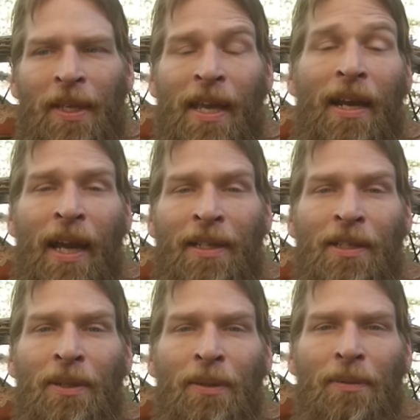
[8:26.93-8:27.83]
Yet I
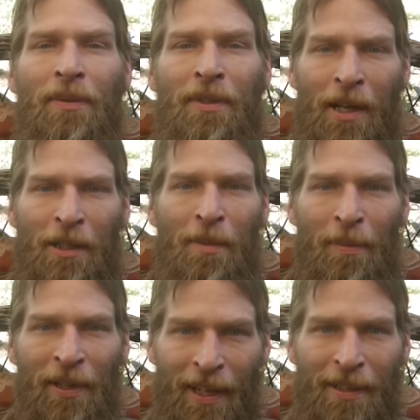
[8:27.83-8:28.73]
do talk to my
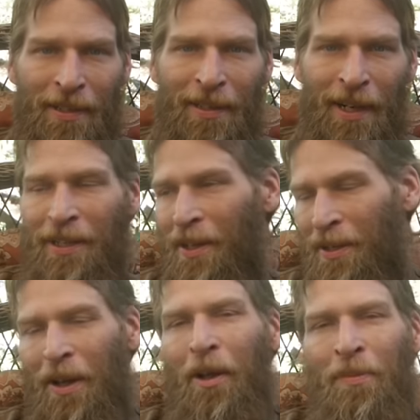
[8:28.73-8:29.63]
plants. I
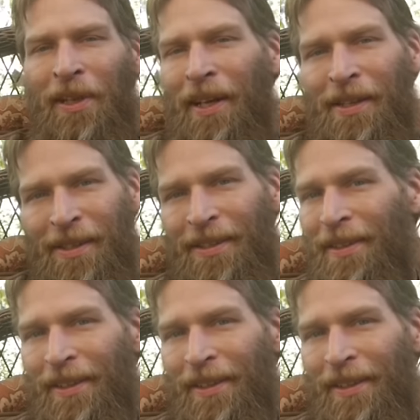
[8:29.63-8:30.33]
talk to all plants.